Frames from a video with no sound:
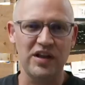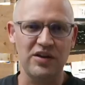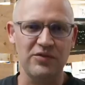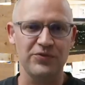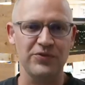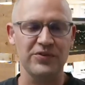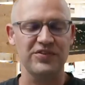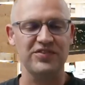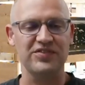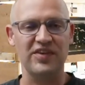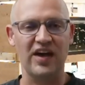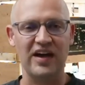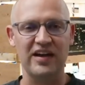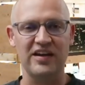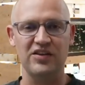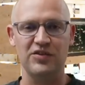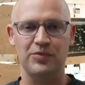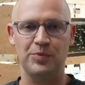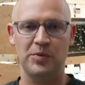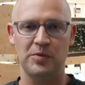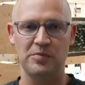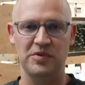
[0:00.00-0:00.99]
for
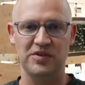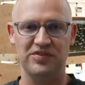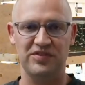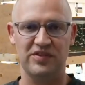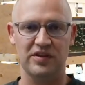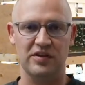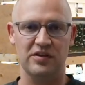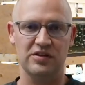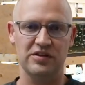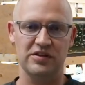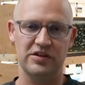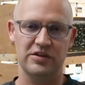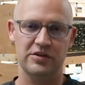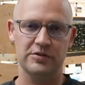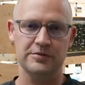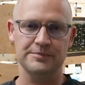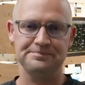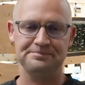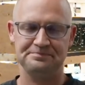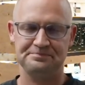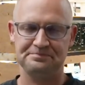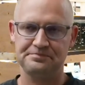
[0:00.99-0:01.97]
CITES permits to clear.
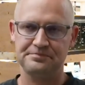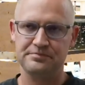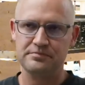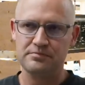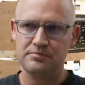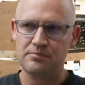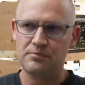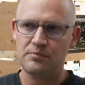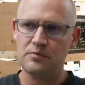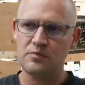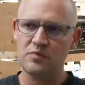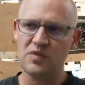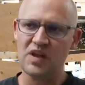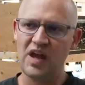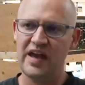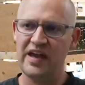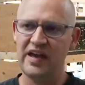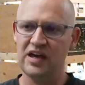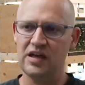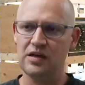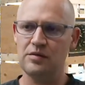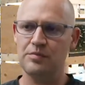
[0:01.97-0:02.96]

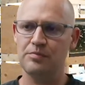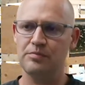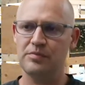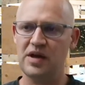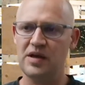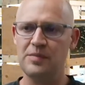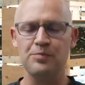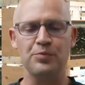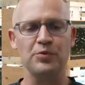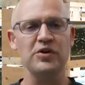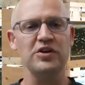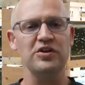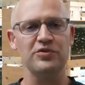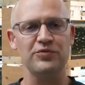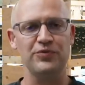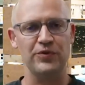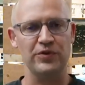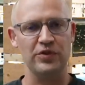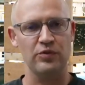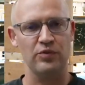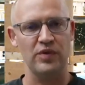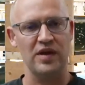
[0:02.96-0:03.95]
And my breeder
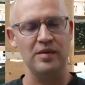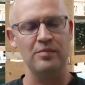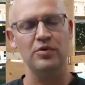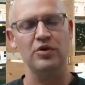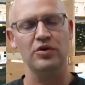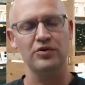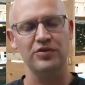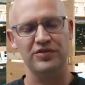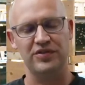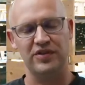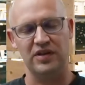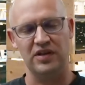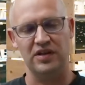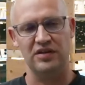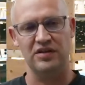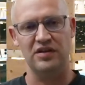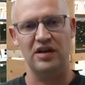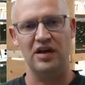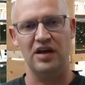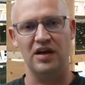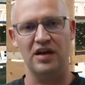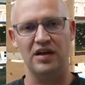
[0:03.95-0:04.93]
for the rainbows and
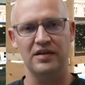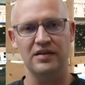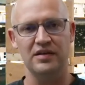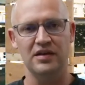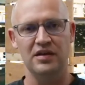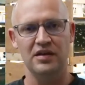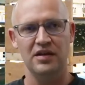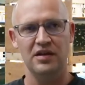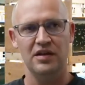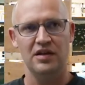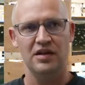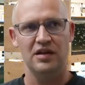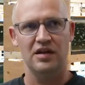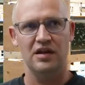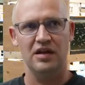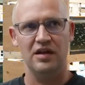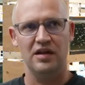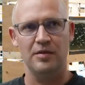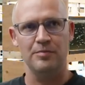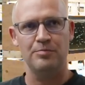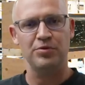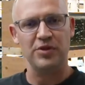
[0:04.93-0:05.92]

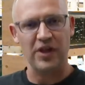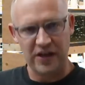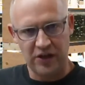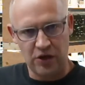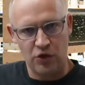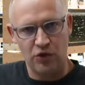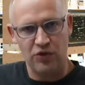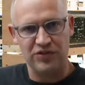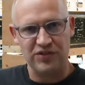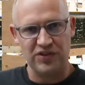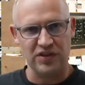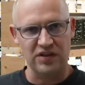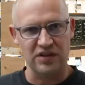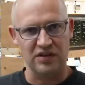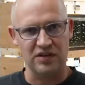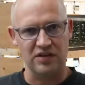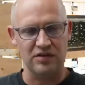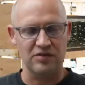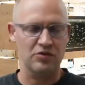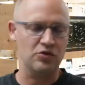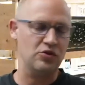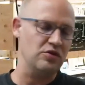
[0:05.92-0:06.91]
plecos
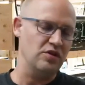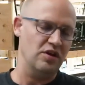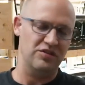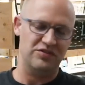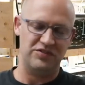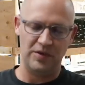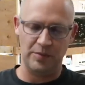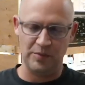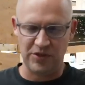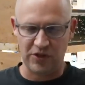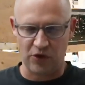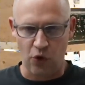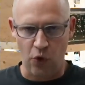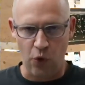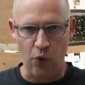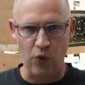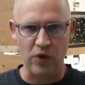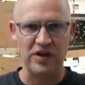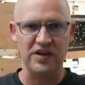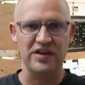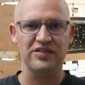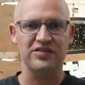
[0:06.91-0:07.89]
and some of the
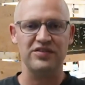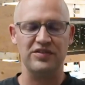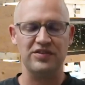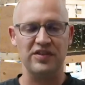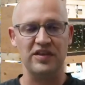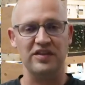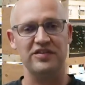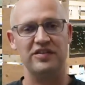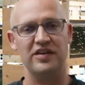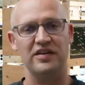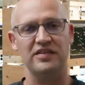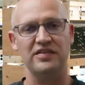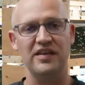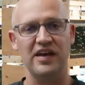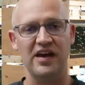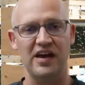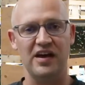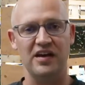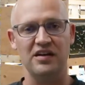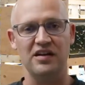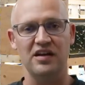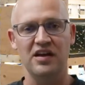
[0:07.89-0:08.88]
cories and things like
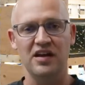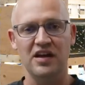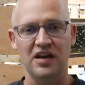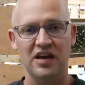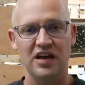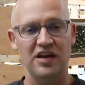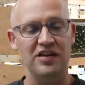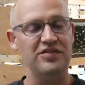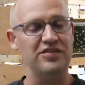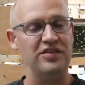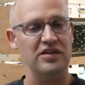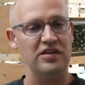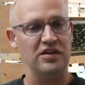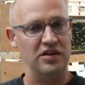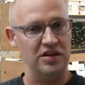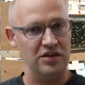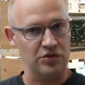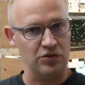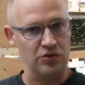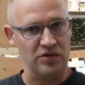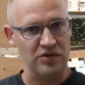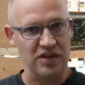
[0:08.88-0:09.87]
that is in
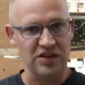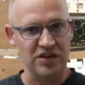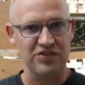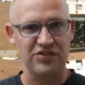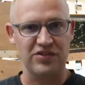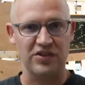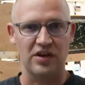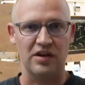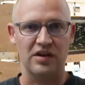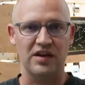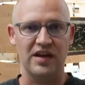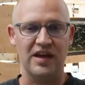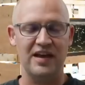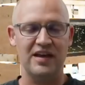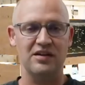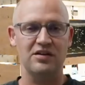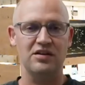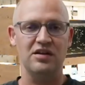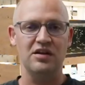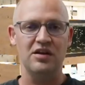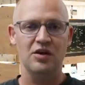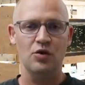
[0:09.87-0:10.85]
Indonesia.
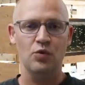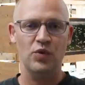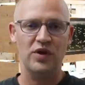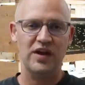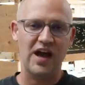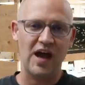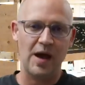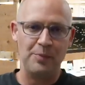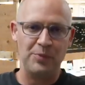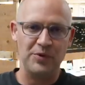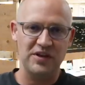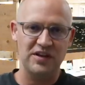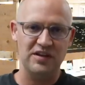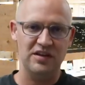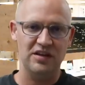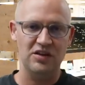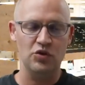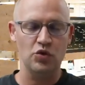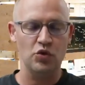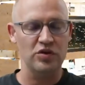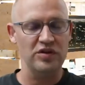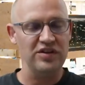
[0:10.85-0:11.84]
And what happened in
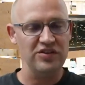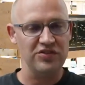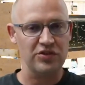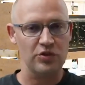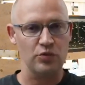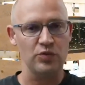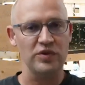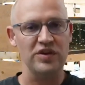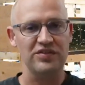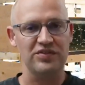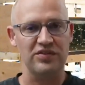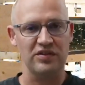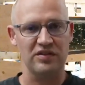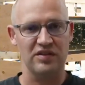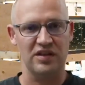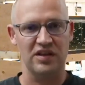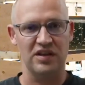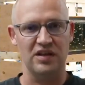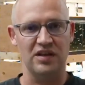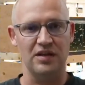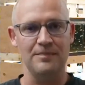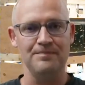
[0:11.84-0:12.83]
Indonesia
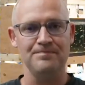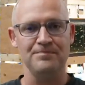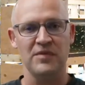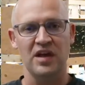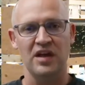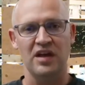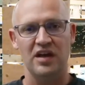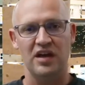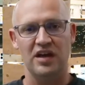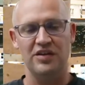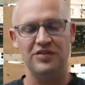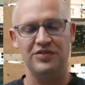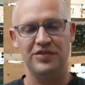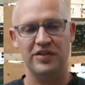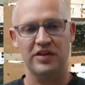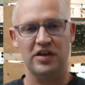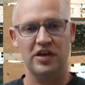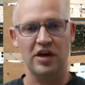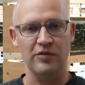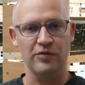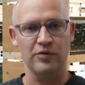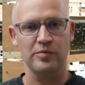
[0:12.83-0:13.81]
recently is the
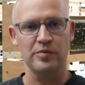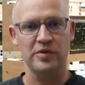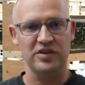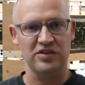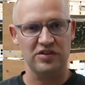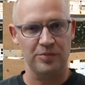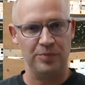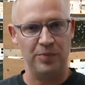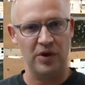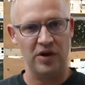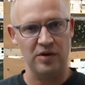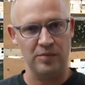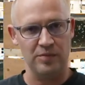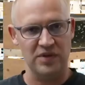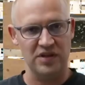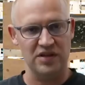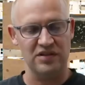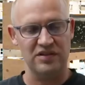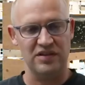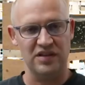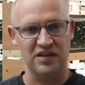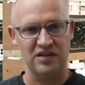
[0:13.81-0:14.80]
government
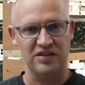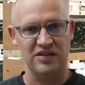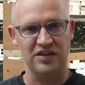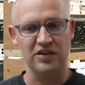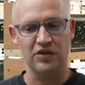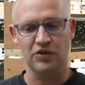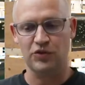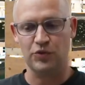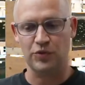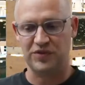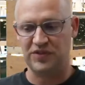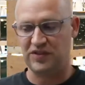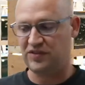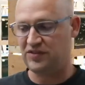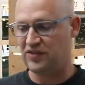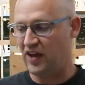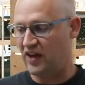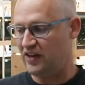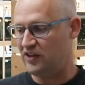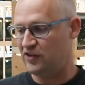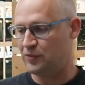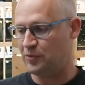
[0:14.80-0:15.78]
department that deals with the
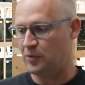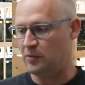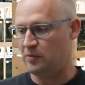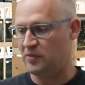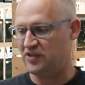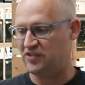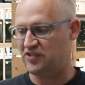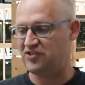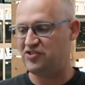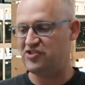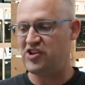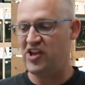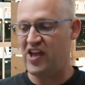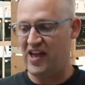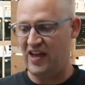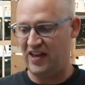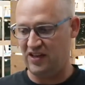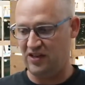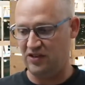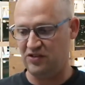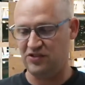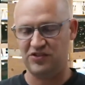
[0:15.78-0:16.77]
CITES permits
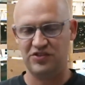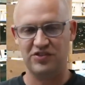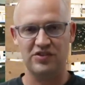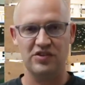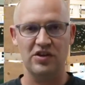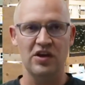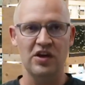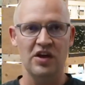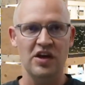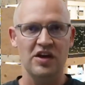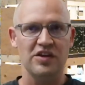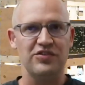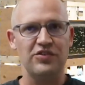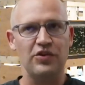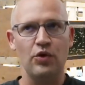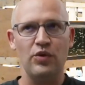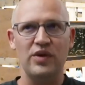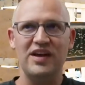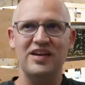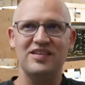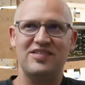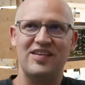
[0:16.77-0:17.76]
changed. So
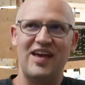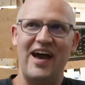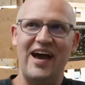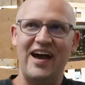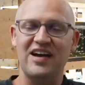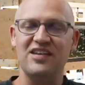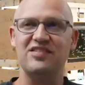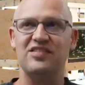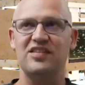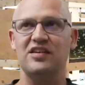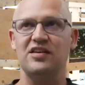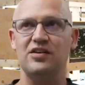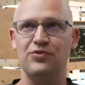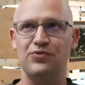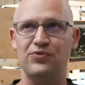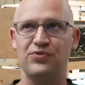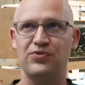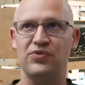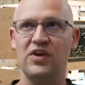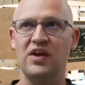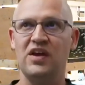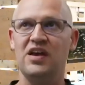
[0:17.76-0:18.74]
it's as
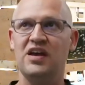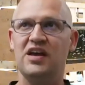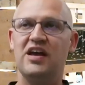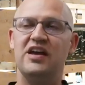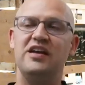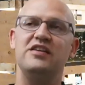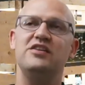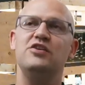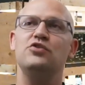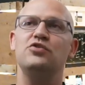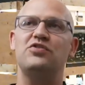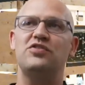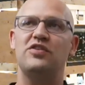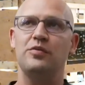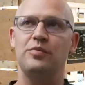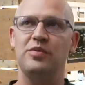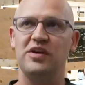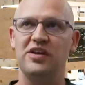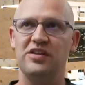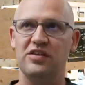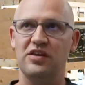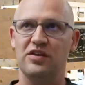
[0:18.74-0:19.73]
if it used to
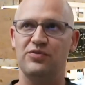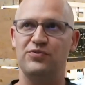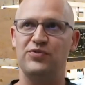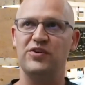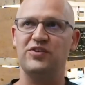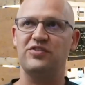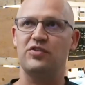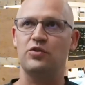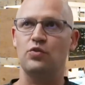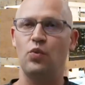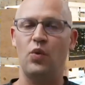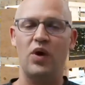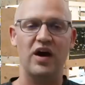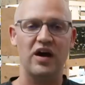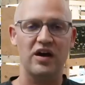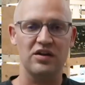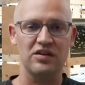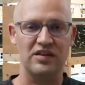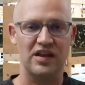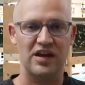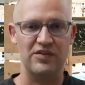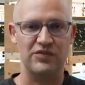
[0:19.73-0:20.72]
be the Fish and
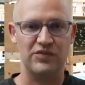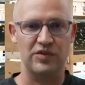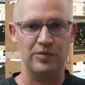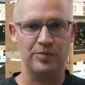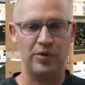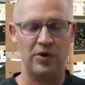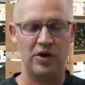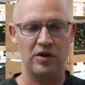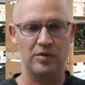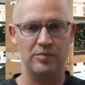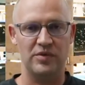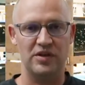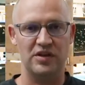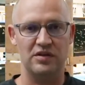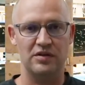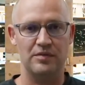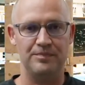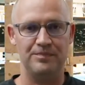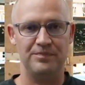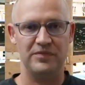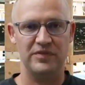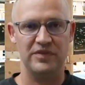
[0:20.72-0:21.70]
Wildlife Department
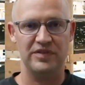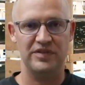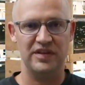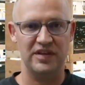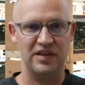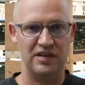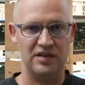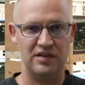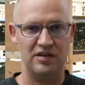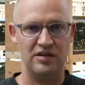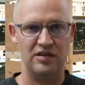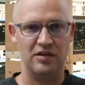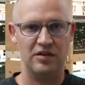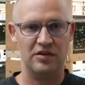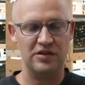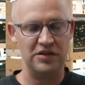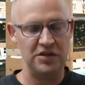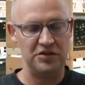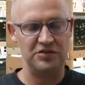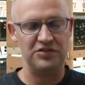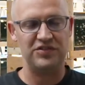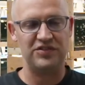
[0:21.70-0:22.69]
that
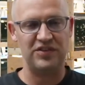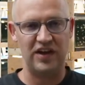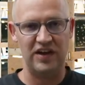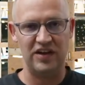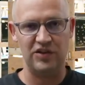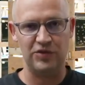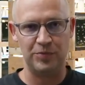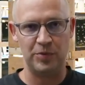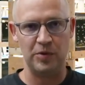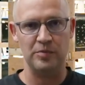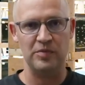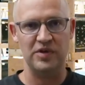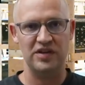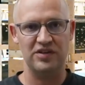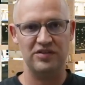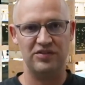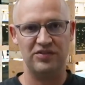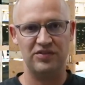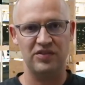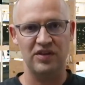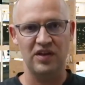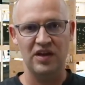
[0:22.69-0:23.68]
cleared CITES
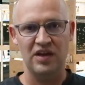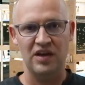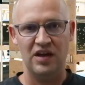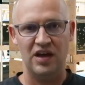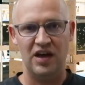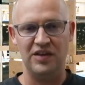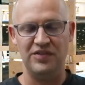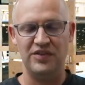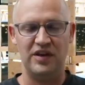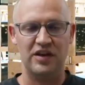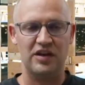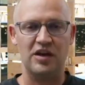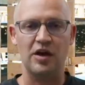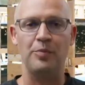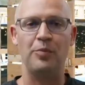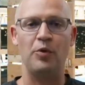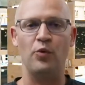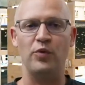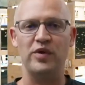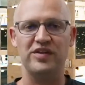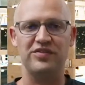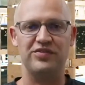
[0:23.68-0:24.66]
permits, and then a couple
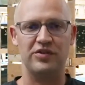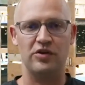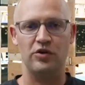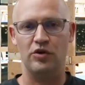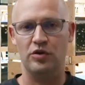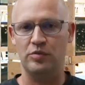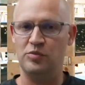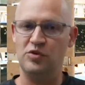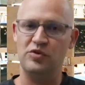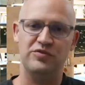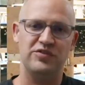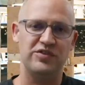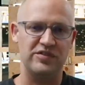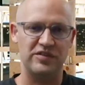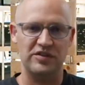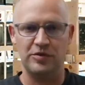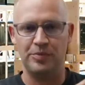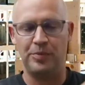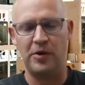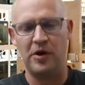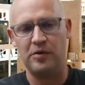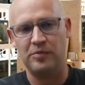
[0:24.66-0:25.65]
weeks ago it moved to the
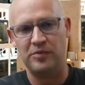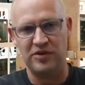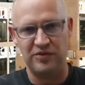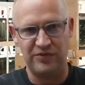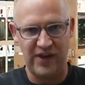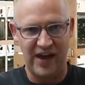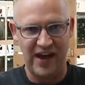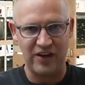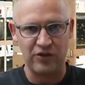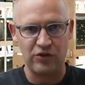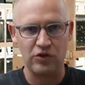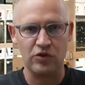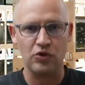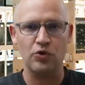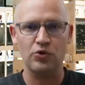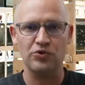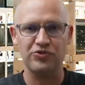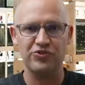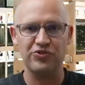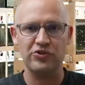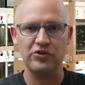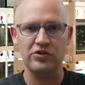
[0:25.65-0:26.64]
Department of
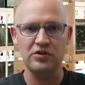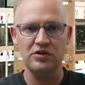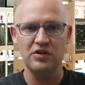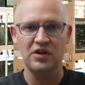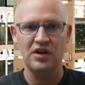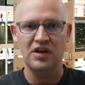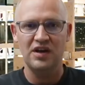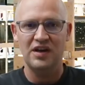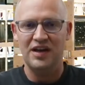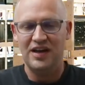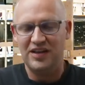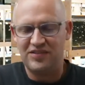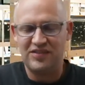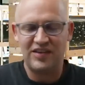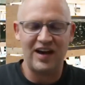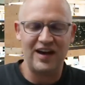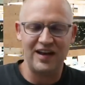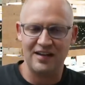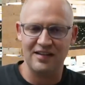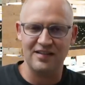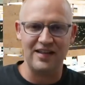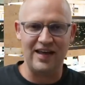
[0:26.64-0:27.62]
Agriculture. It's
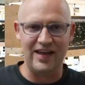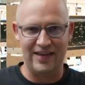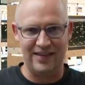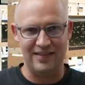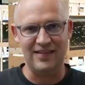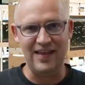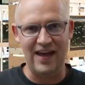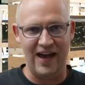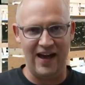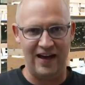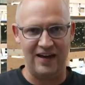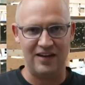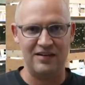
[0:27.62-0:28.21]
kind of like that.